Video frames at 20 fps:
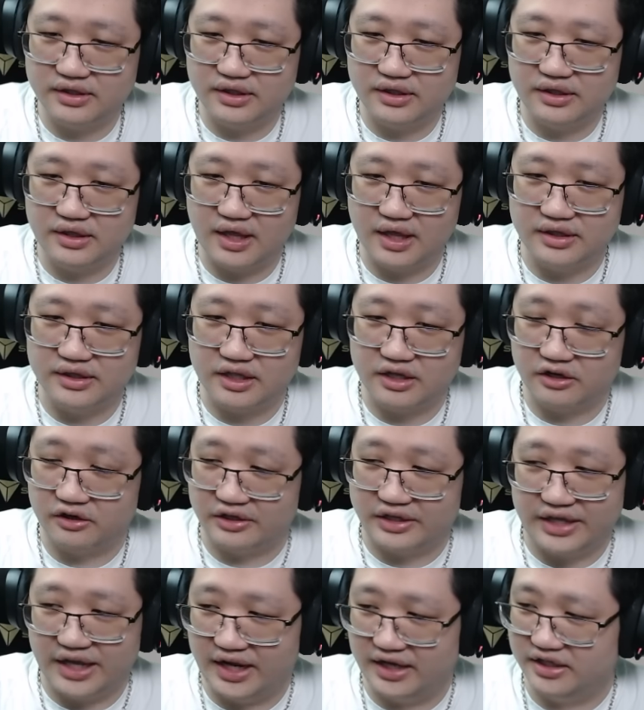than they are
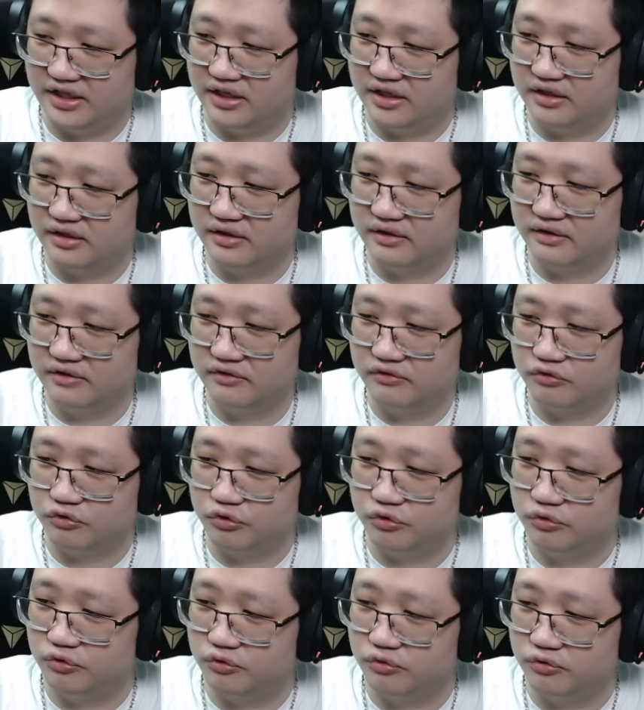gaining
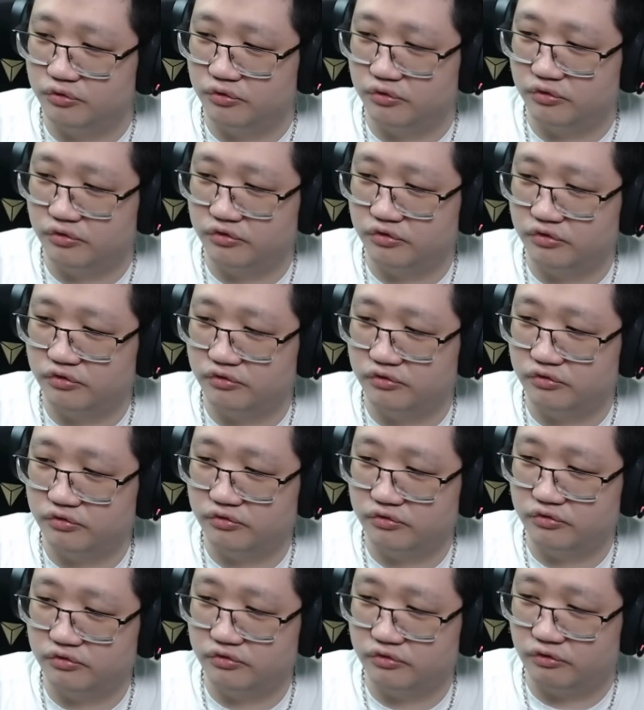through
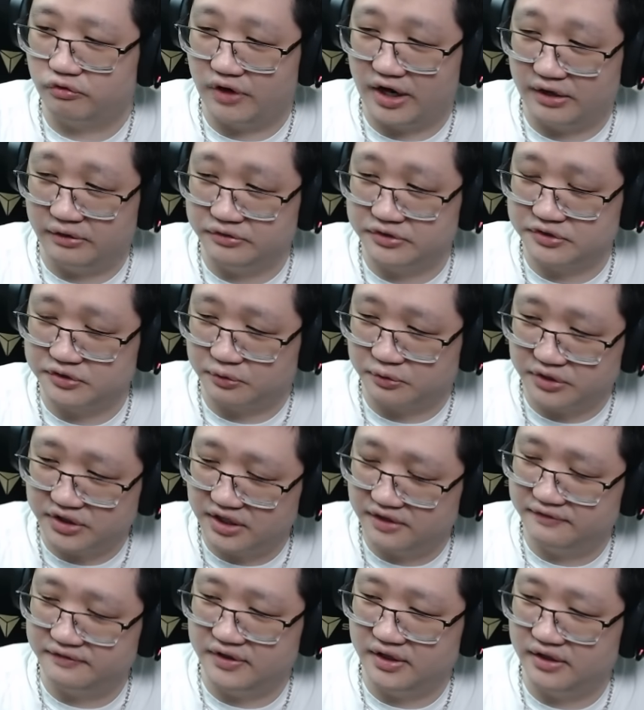crown store
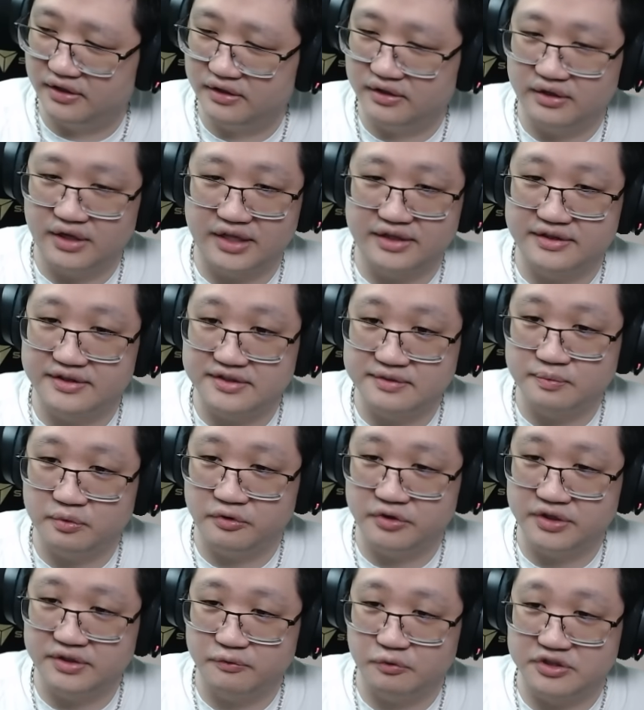gifting at this
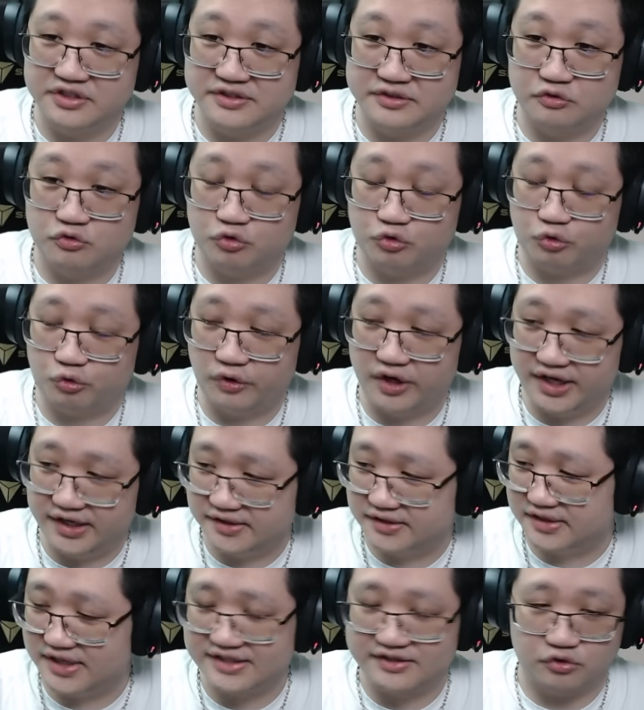point, which is
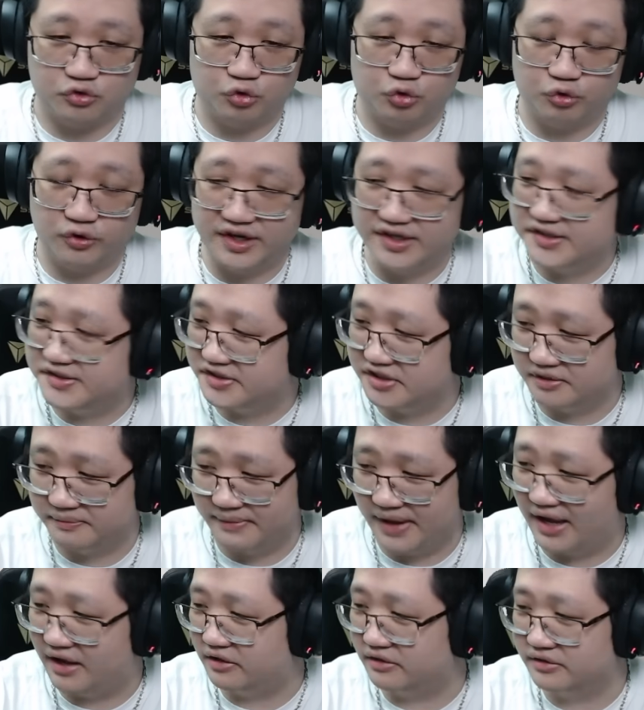crazy. That's a crazy
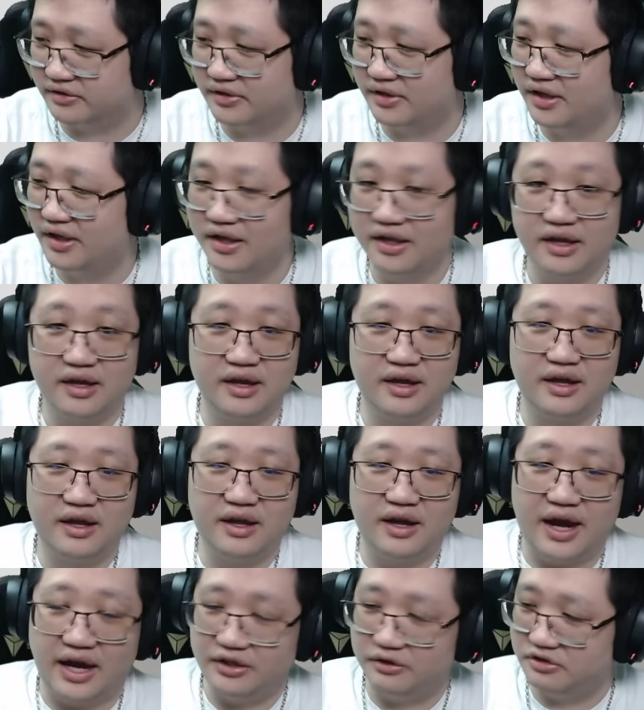amount.
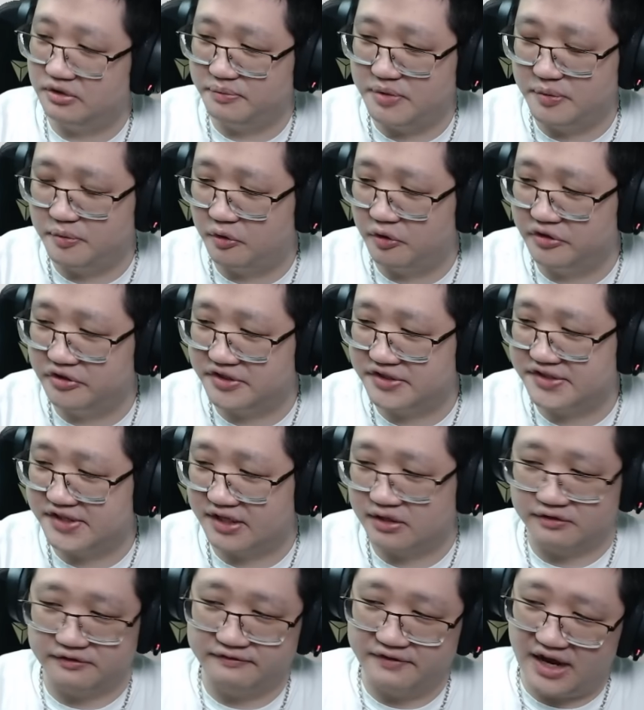I don't think people understand
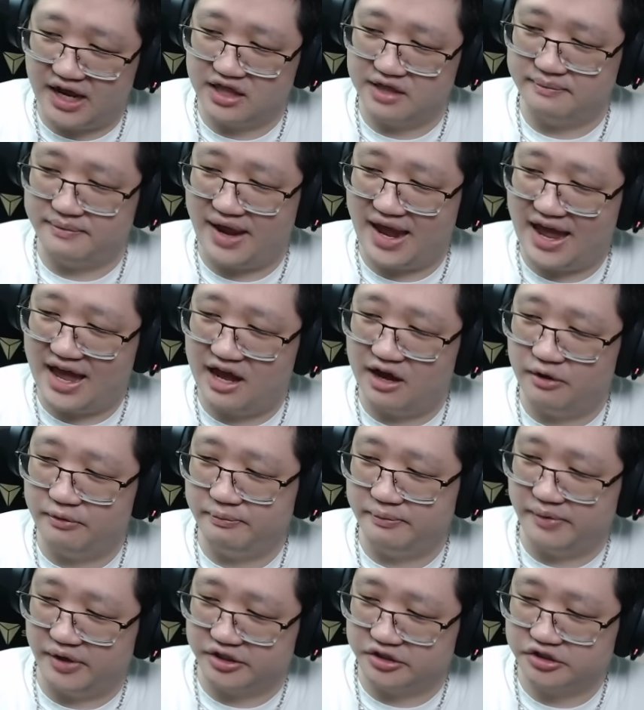or fathom how
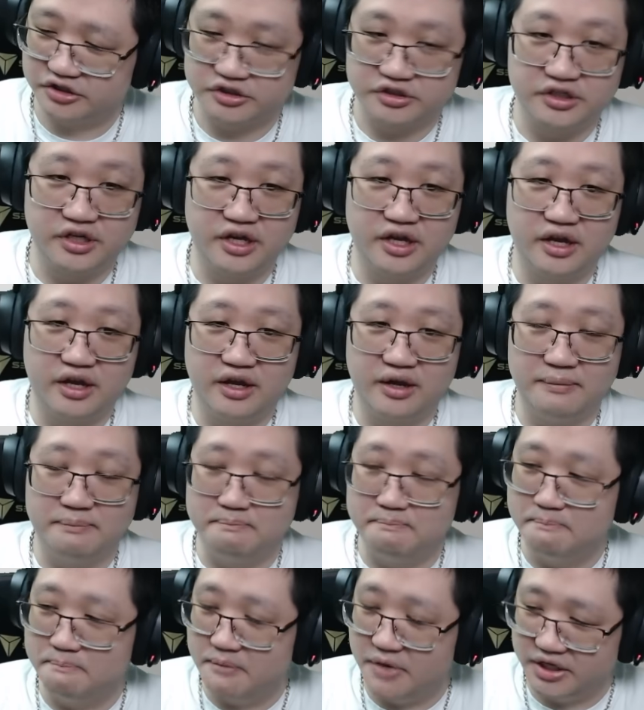much
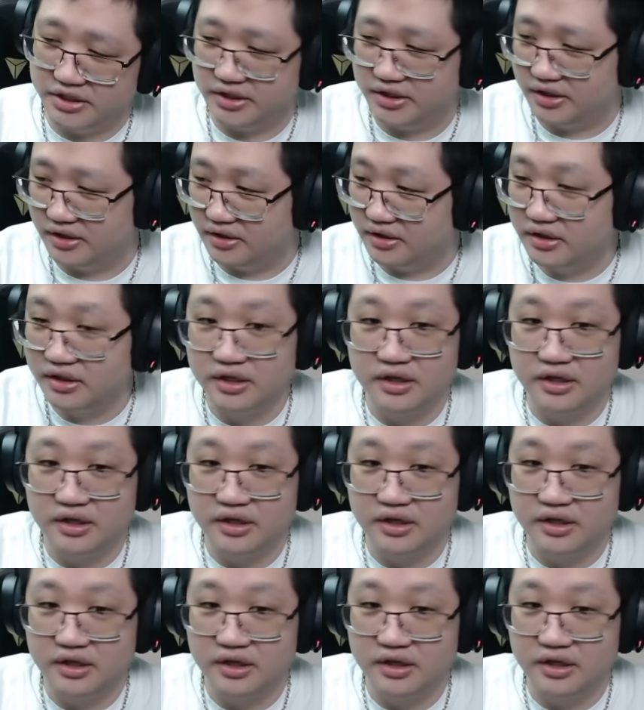money